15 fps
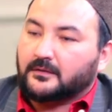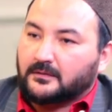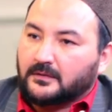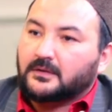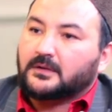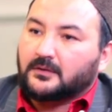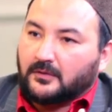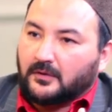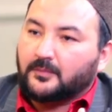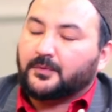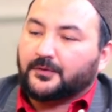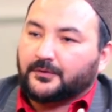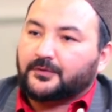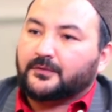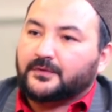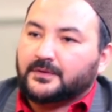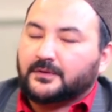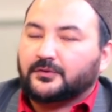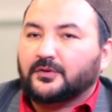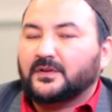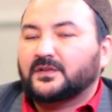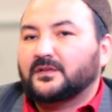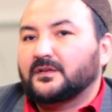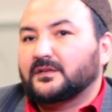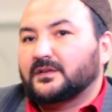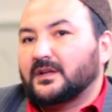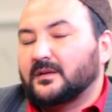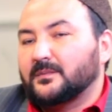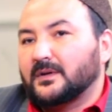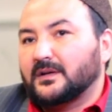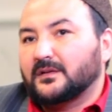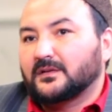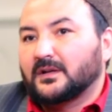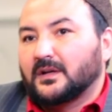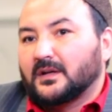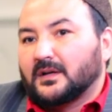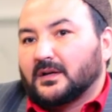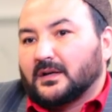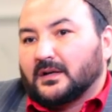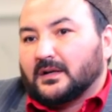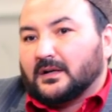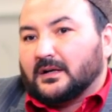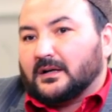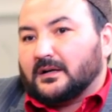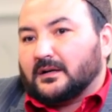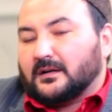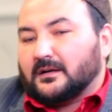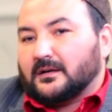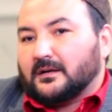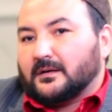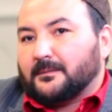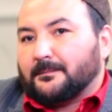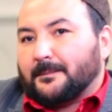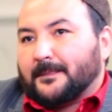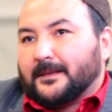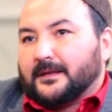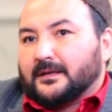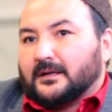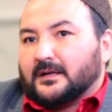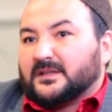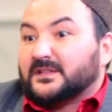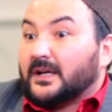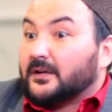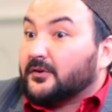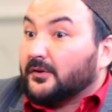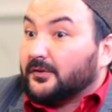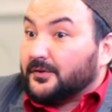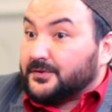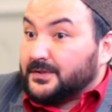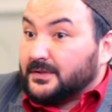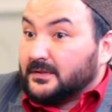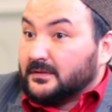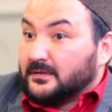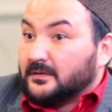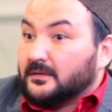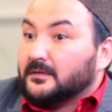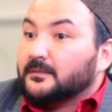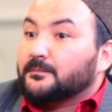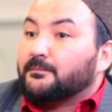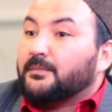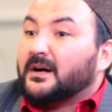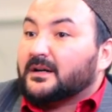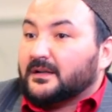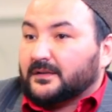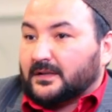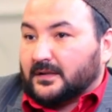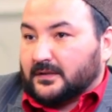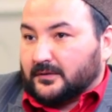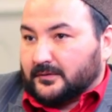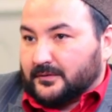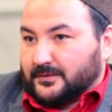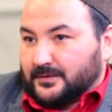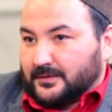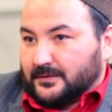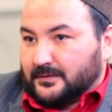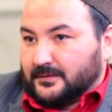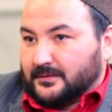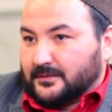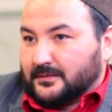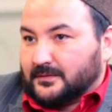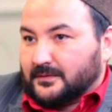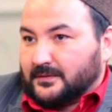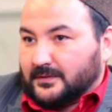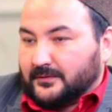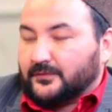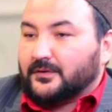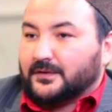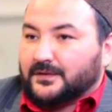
Okay. Opposite of each. Mm -hmm. So it's mm-hmm. the same as um, psychology, parapsychology. Mm -hmm. If you mm-hmm.